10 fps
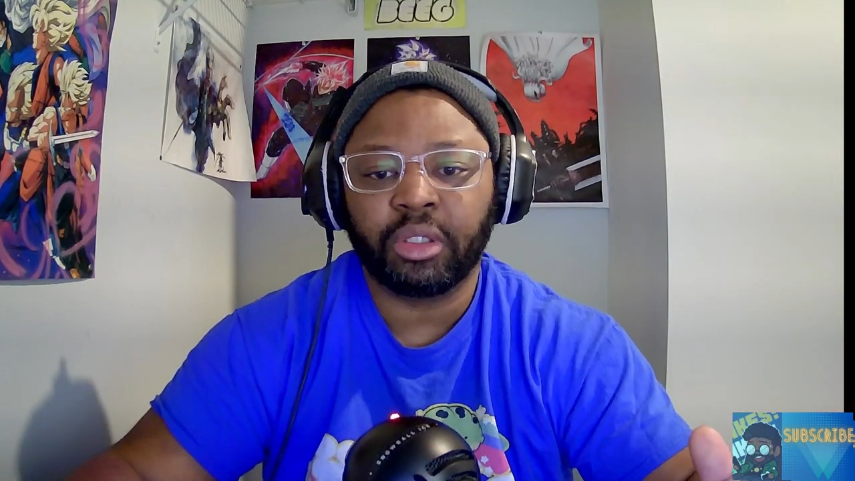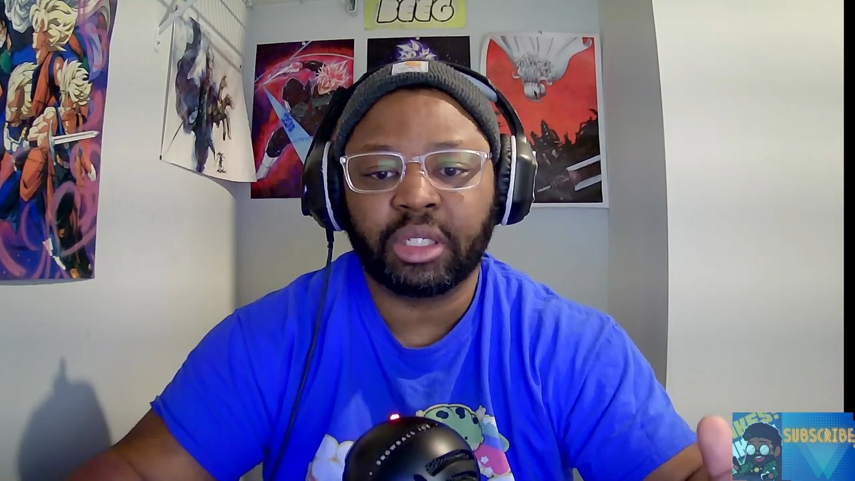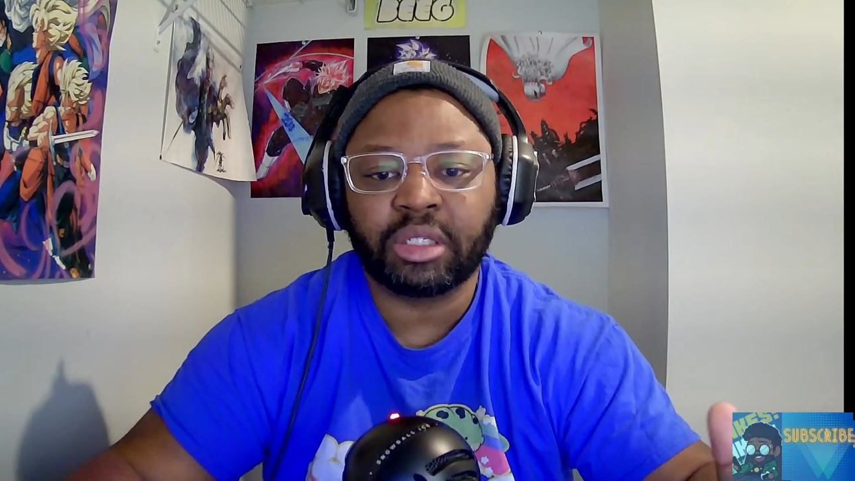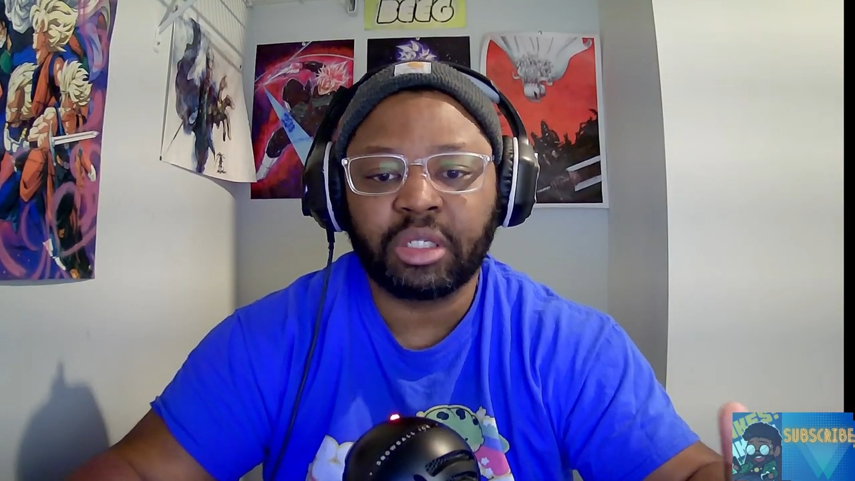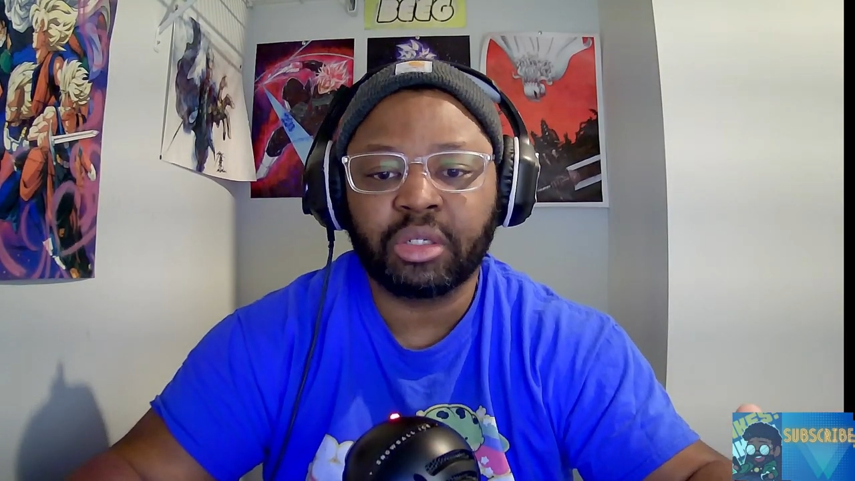that
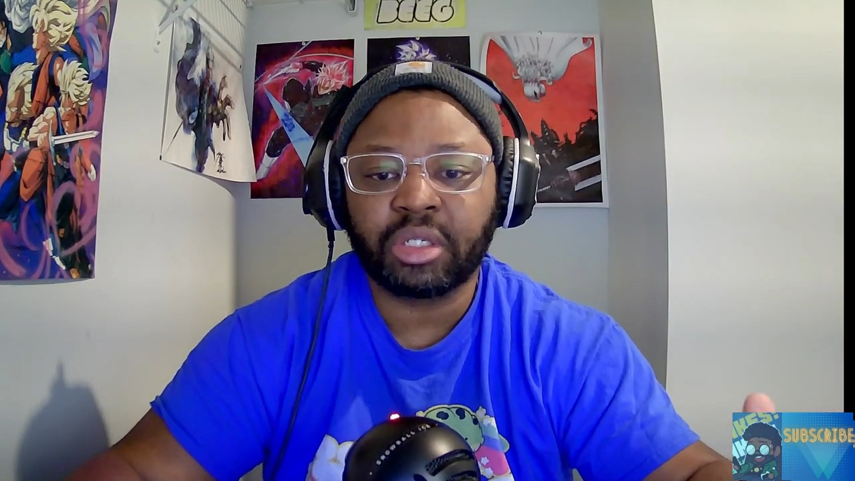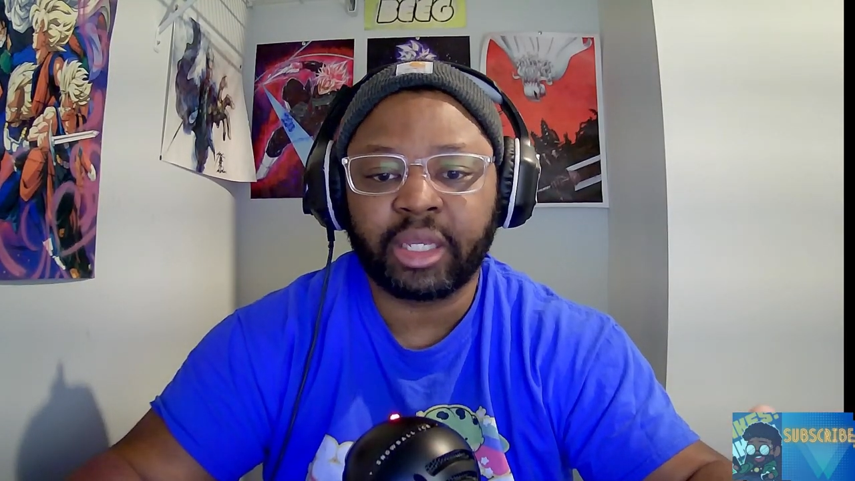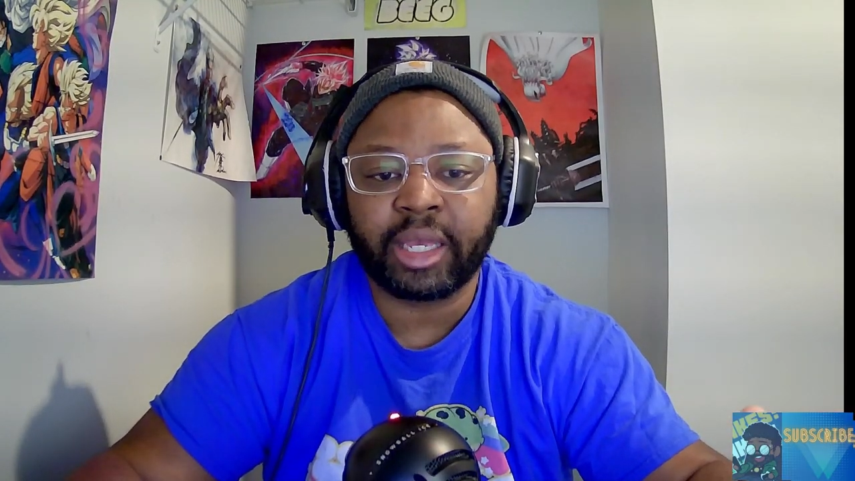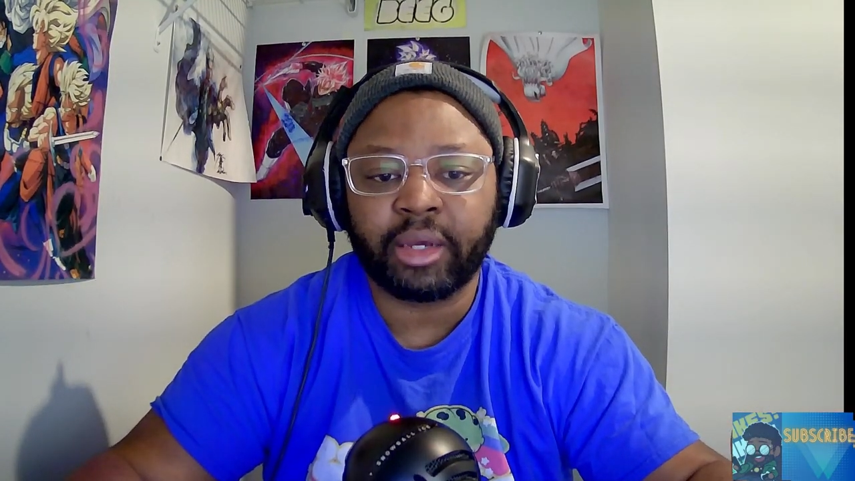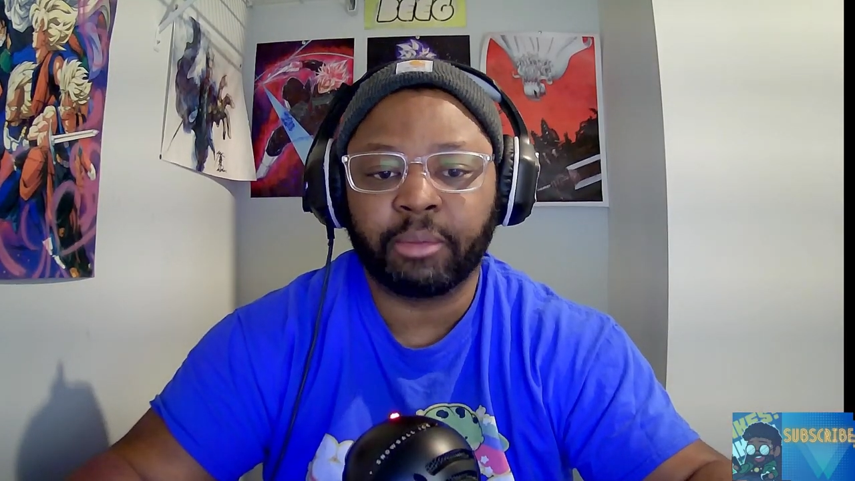still
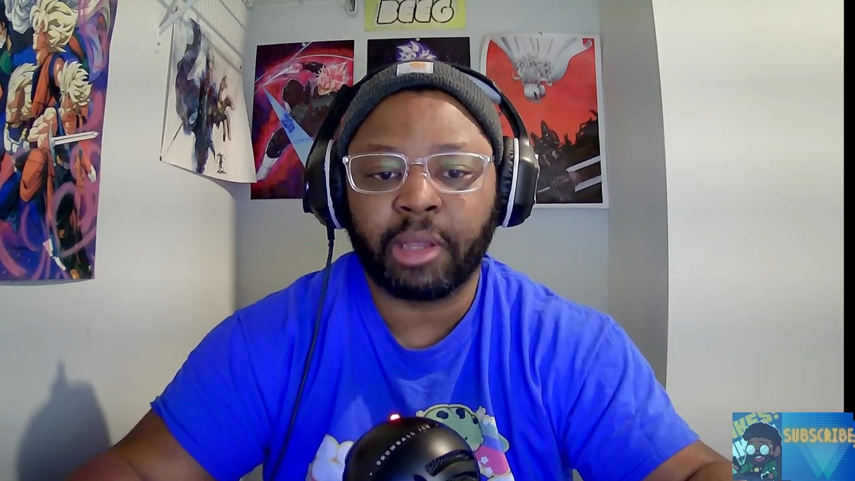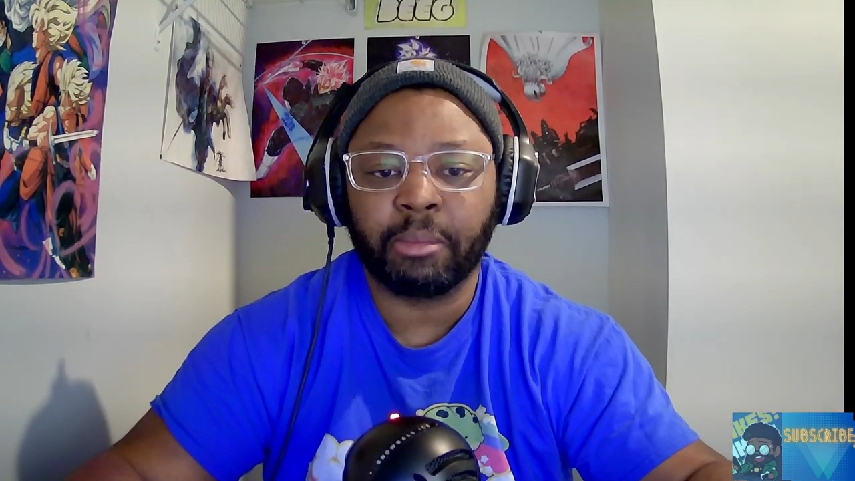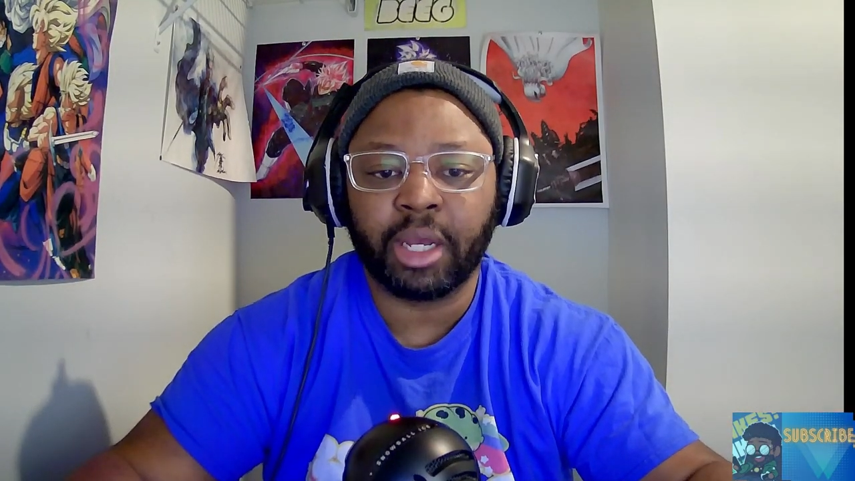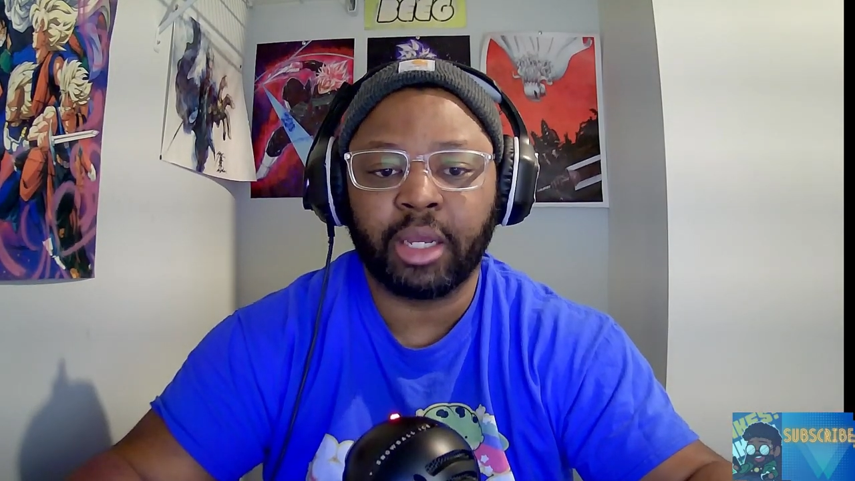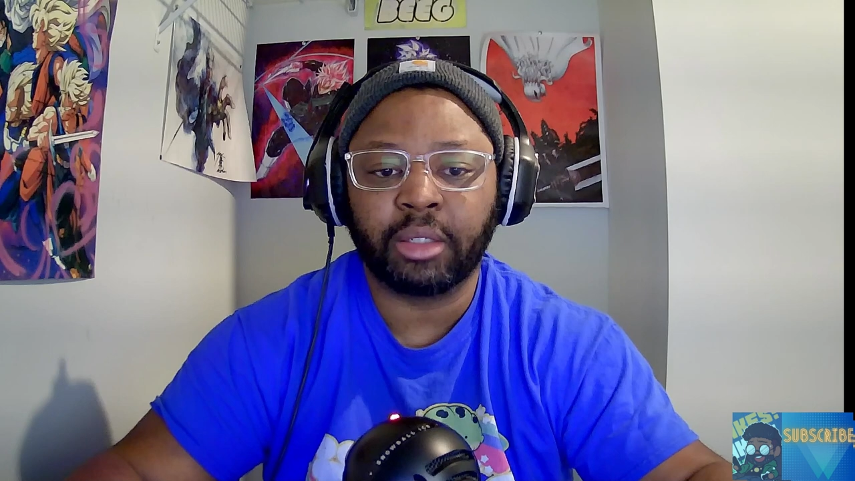stick out in my
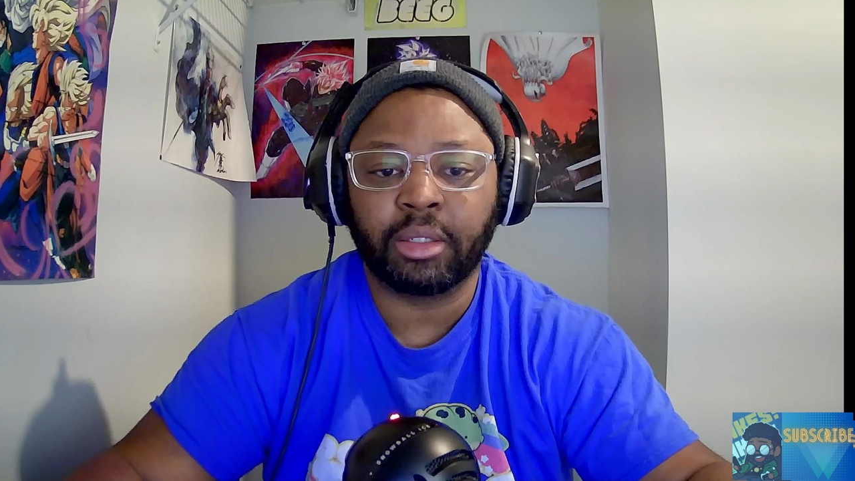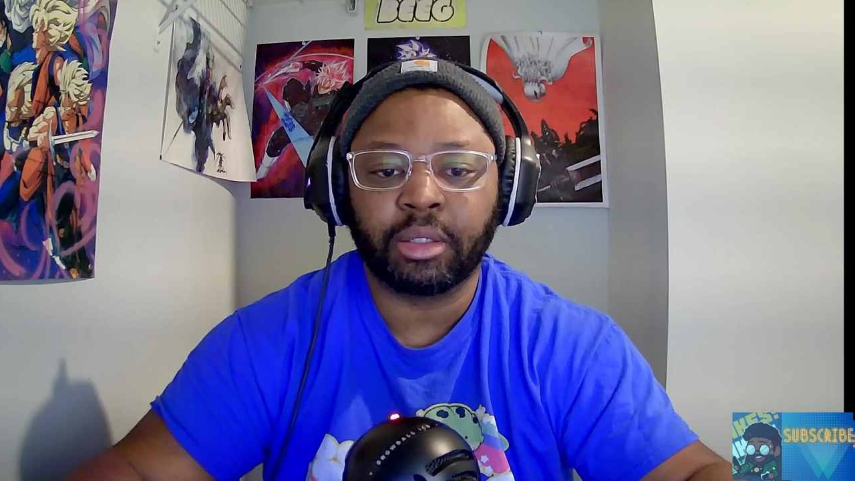mind.